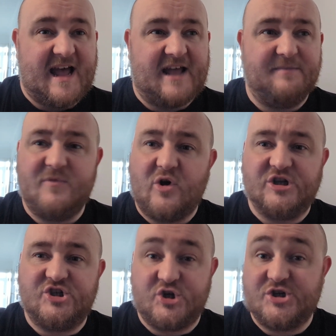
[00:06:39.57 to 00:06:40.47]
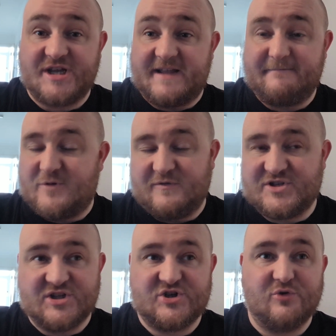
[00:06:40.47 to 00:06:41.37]
And not as juicy.
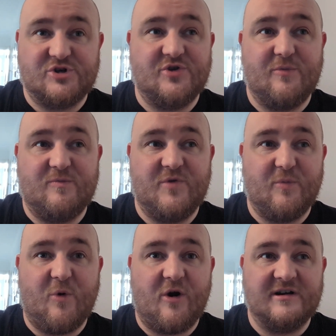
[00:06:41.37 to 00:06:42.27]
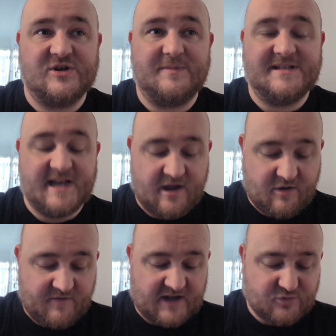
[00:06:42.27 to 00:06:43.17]
Obviously, there's no the water has all been taken out
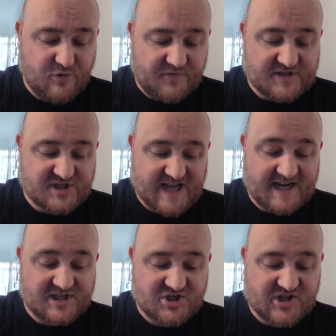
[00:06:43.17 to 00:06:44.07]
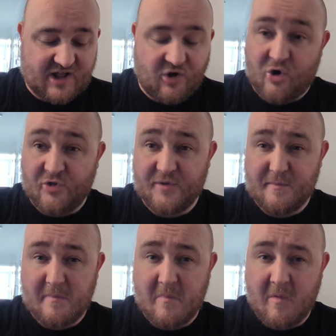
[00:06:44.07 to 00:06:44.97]
of it. I don't know if the skin is still on
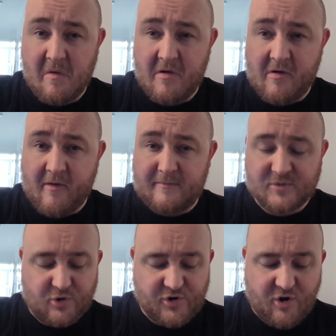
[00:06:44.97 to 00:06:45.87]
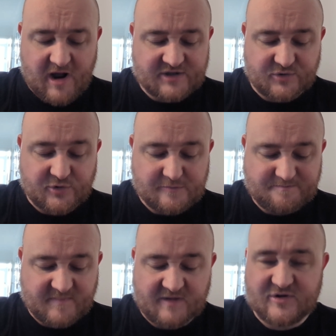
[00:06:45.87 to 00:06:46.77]
them or not. I don't know.
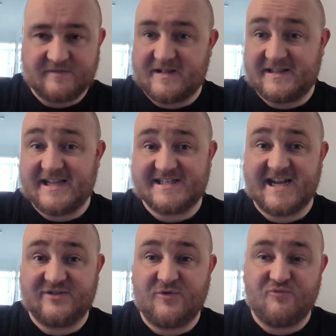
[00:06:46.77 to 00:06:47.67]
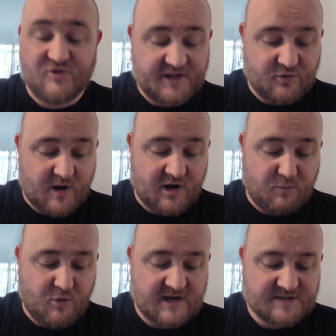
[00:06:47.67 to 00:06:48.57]
Like I say, I don't really know what a
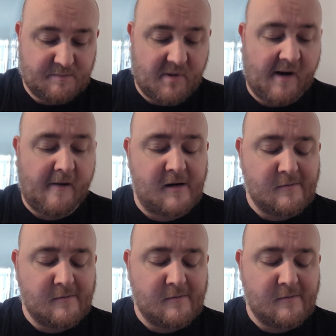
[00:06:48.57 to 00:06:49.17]
kumquat is, but